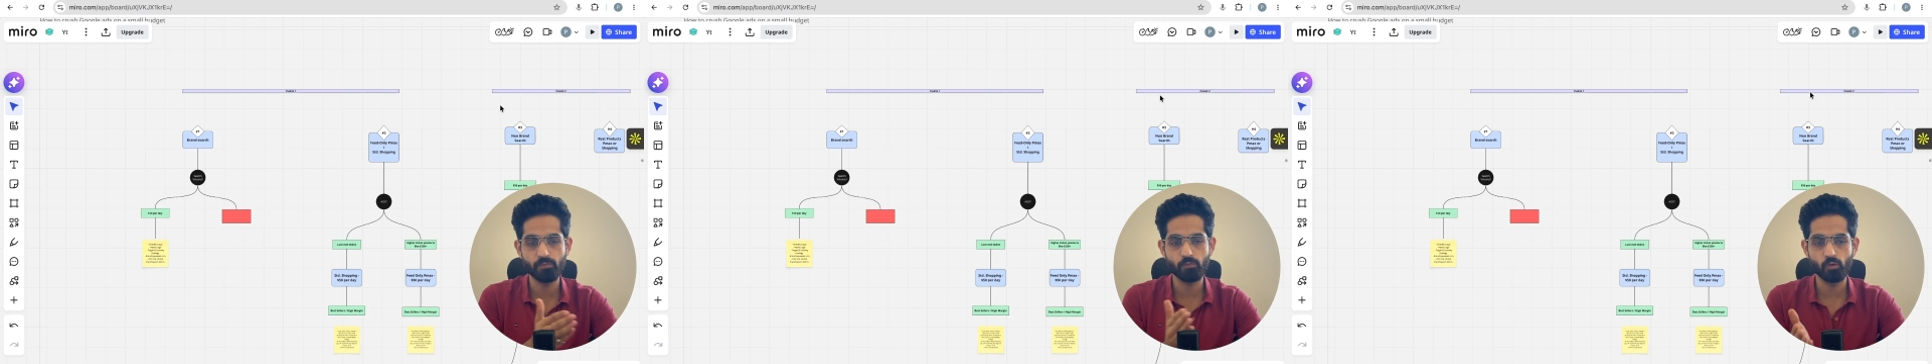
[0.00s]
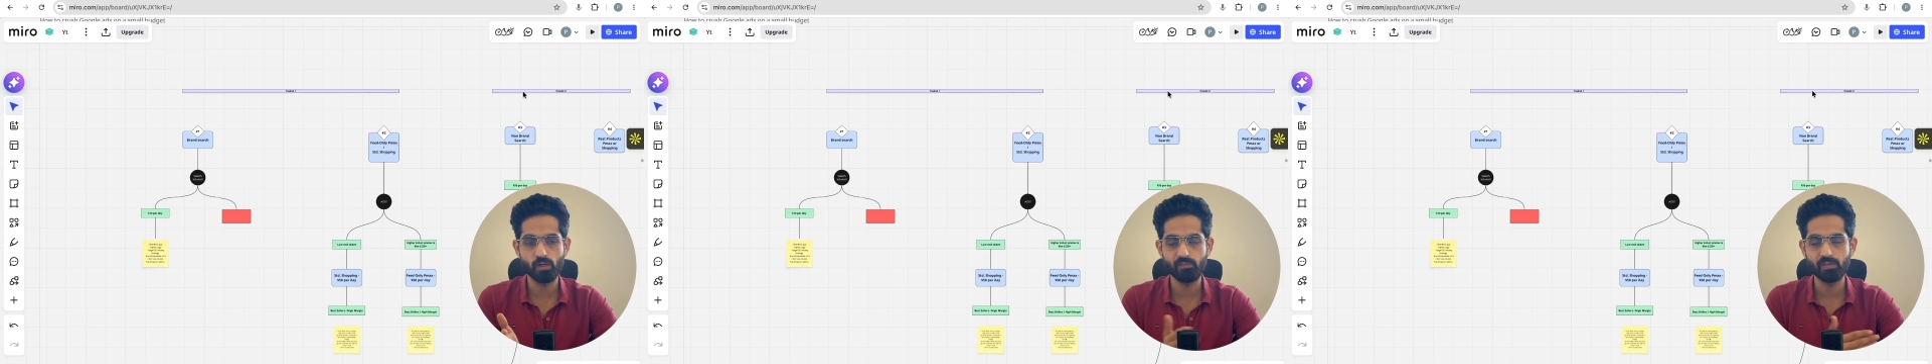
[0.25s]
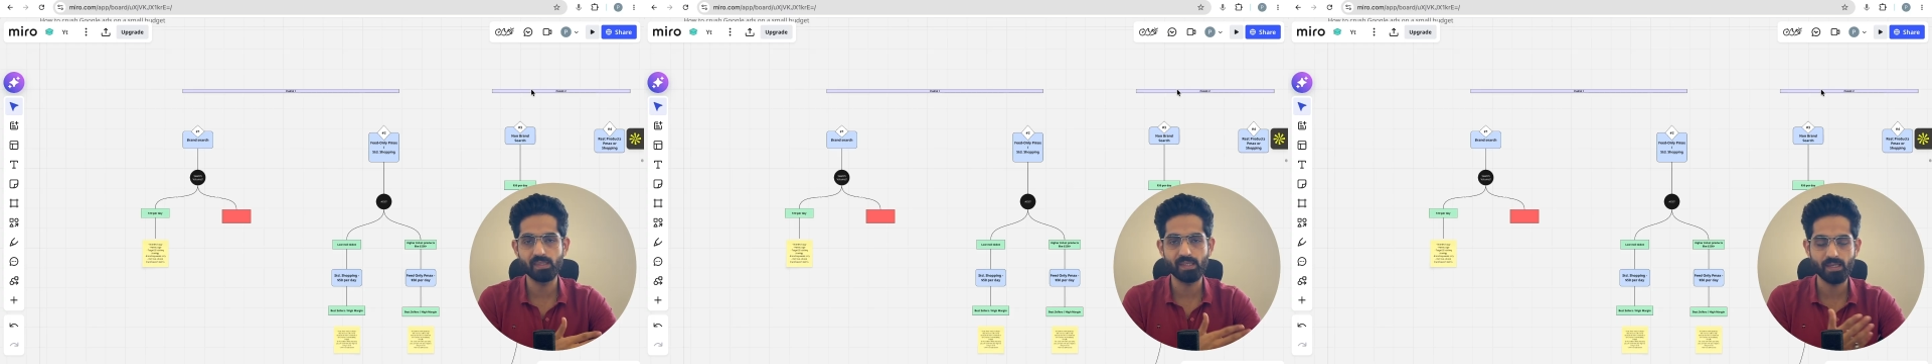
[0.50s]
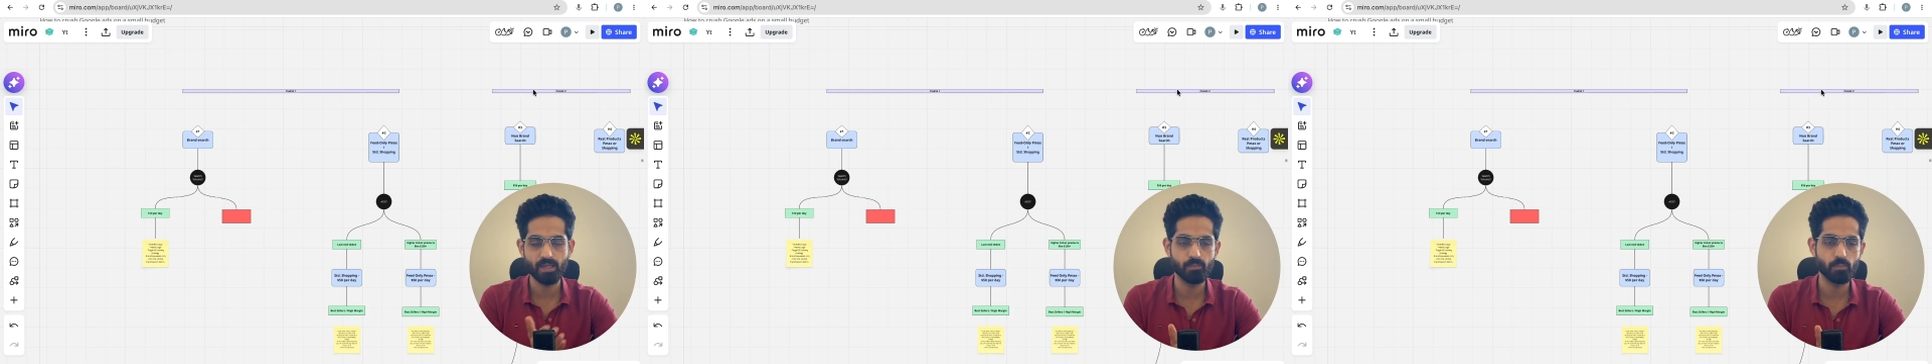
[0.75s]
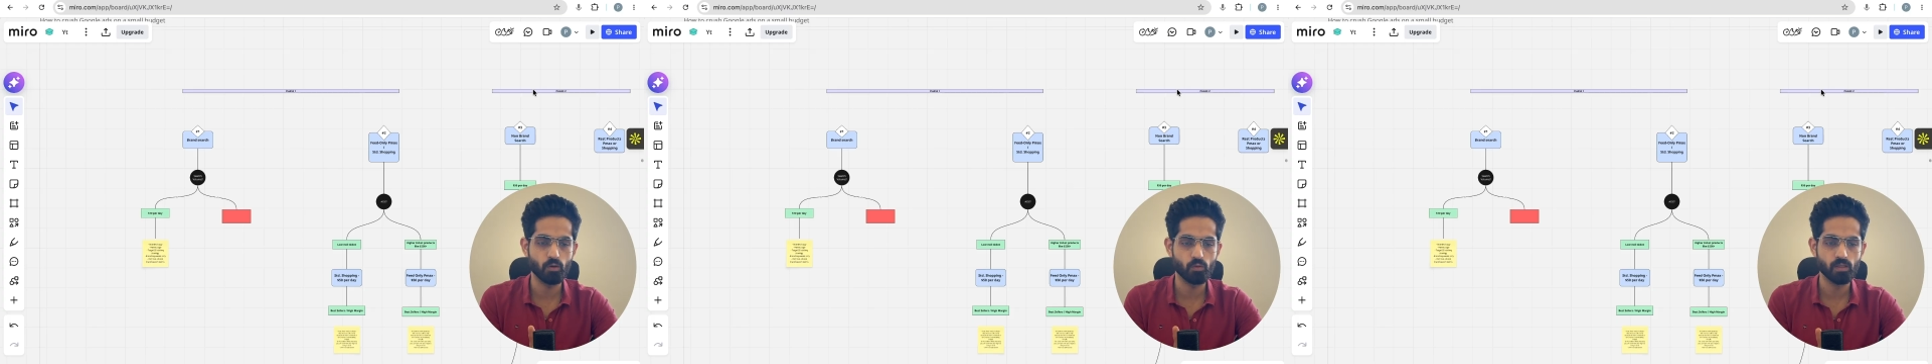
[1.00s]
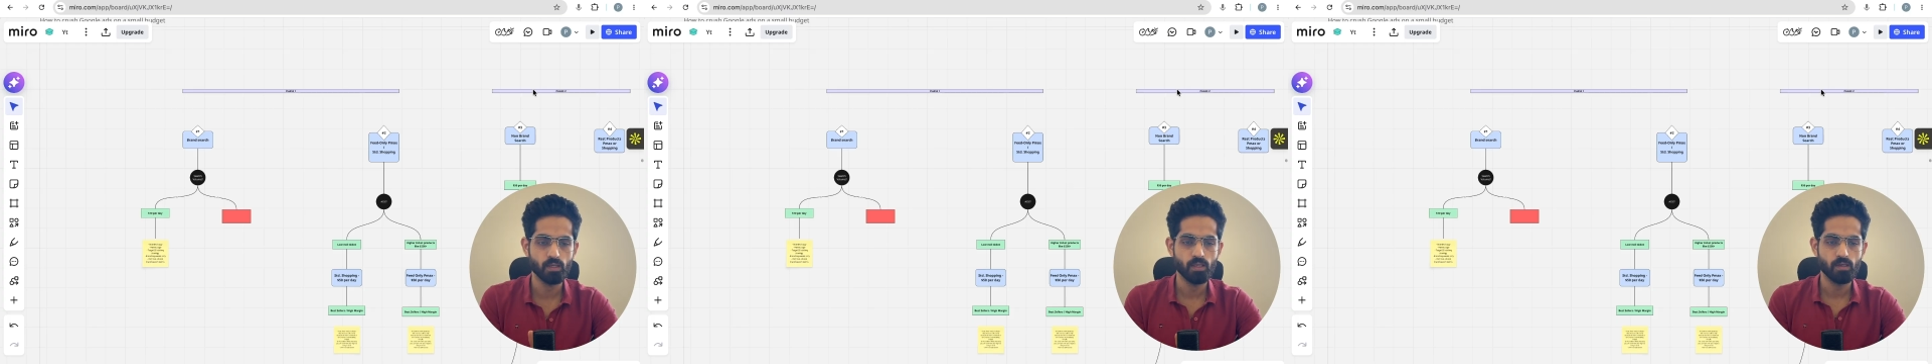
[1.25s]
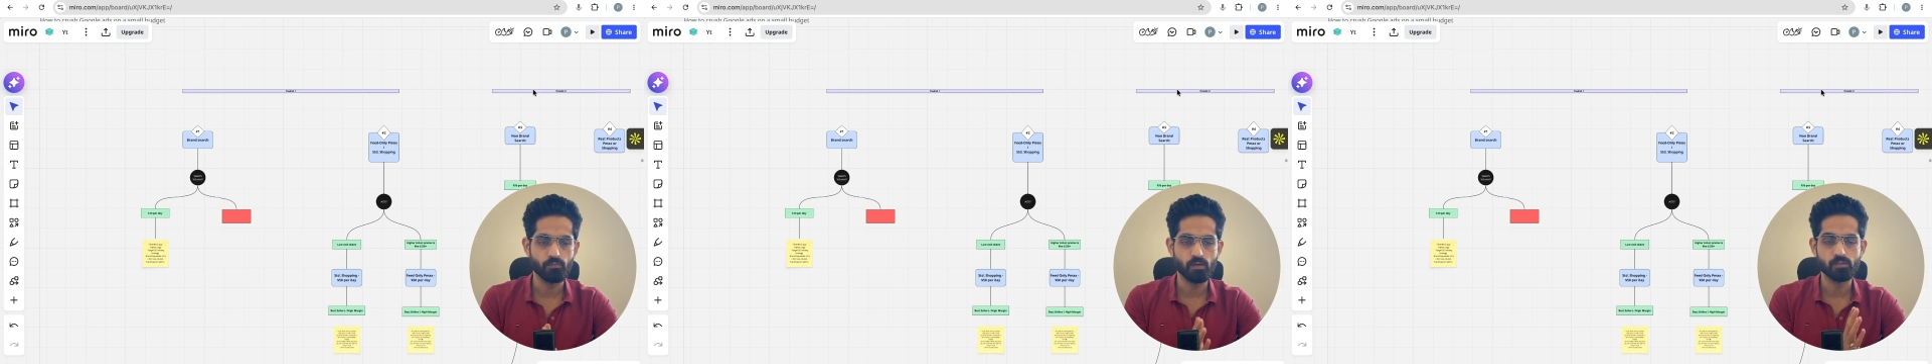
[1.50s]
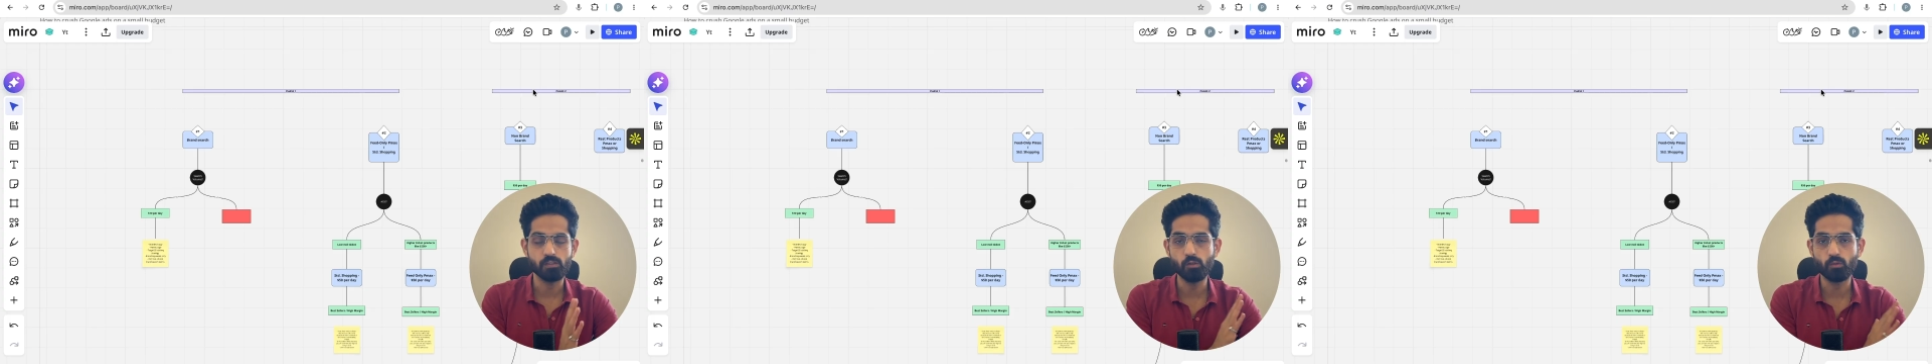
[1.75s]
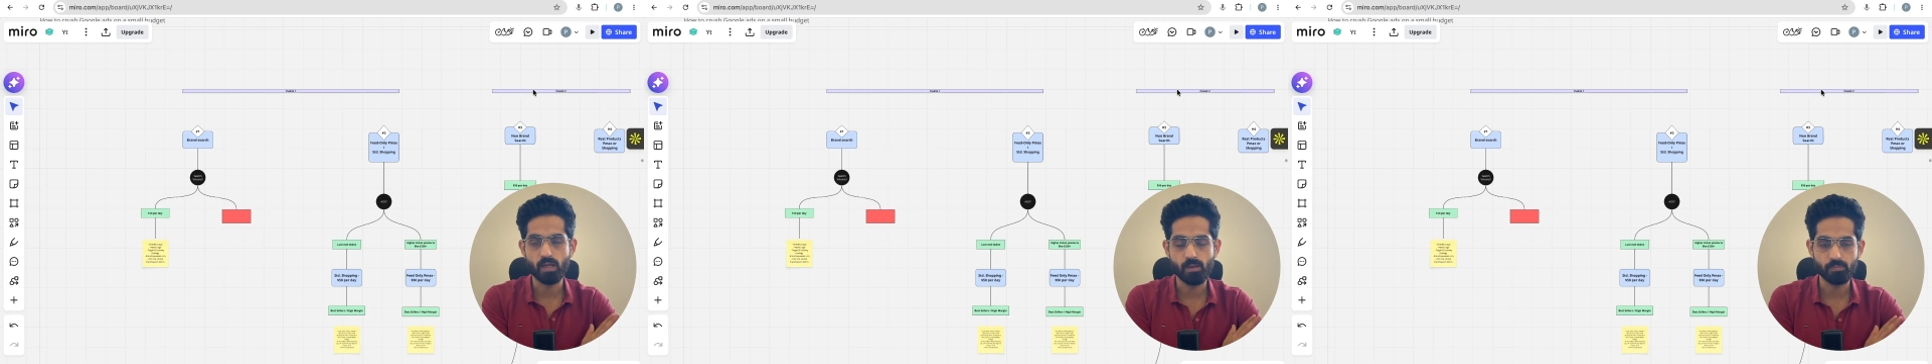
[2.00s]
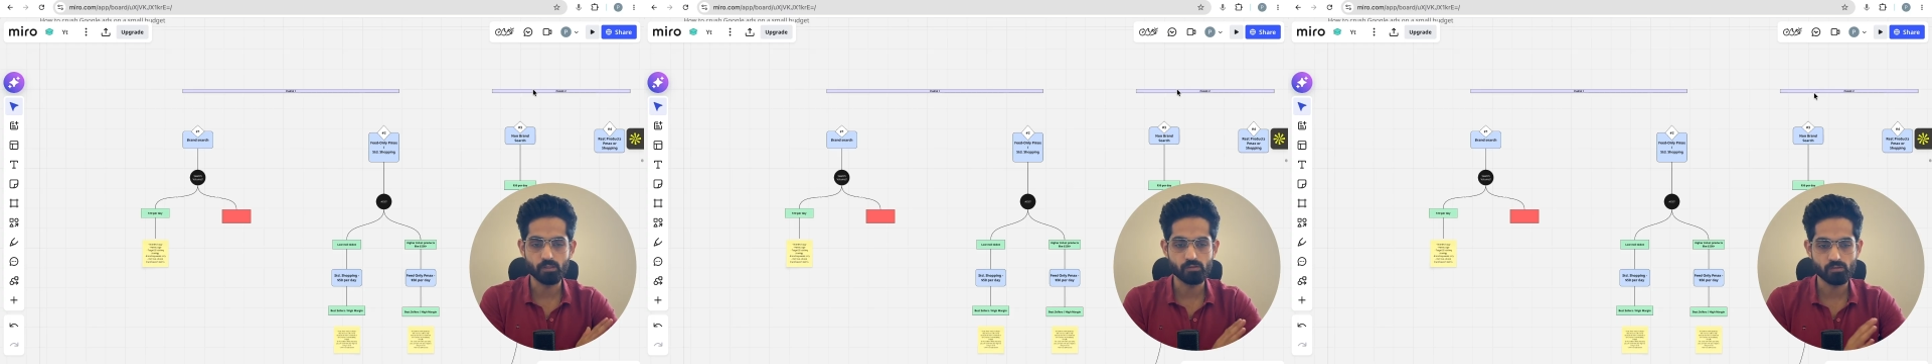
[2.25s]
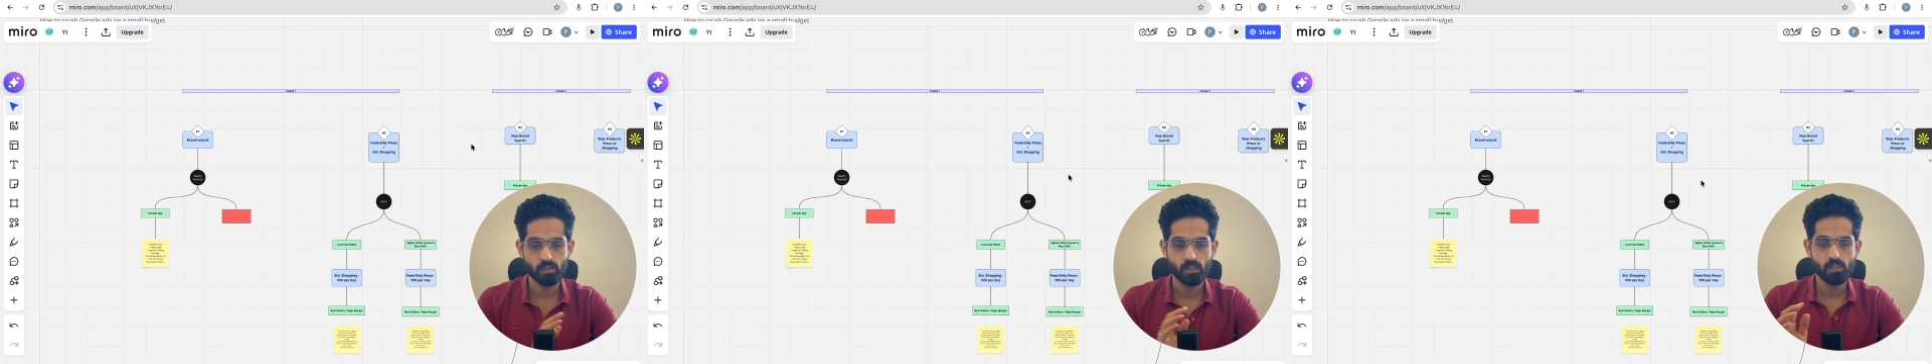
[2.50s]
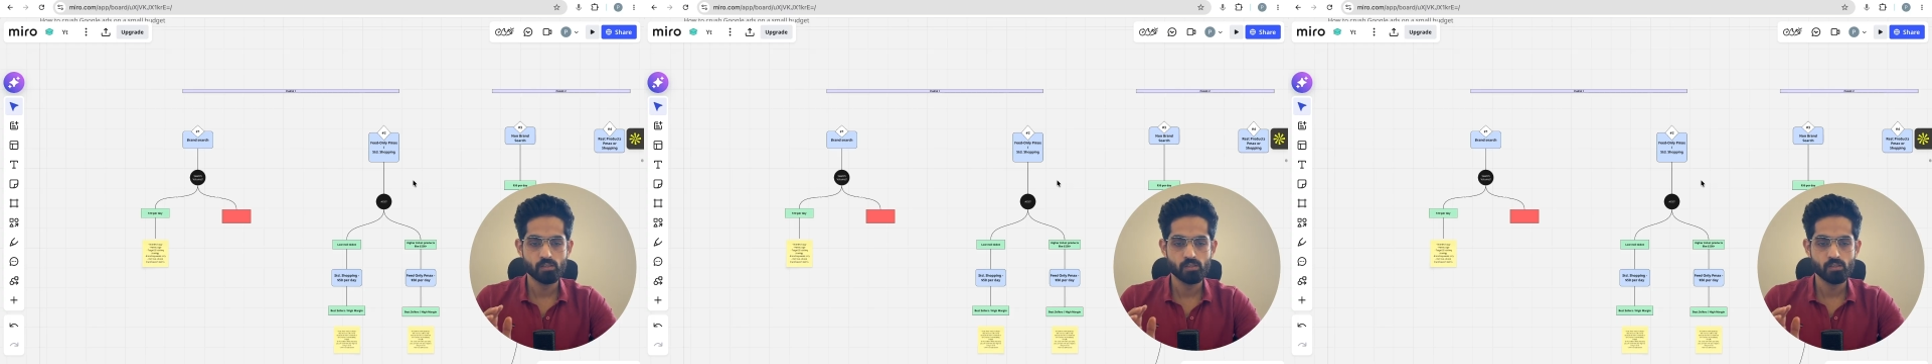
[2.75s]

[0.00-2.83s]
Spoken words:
before even thinking about new campaigns.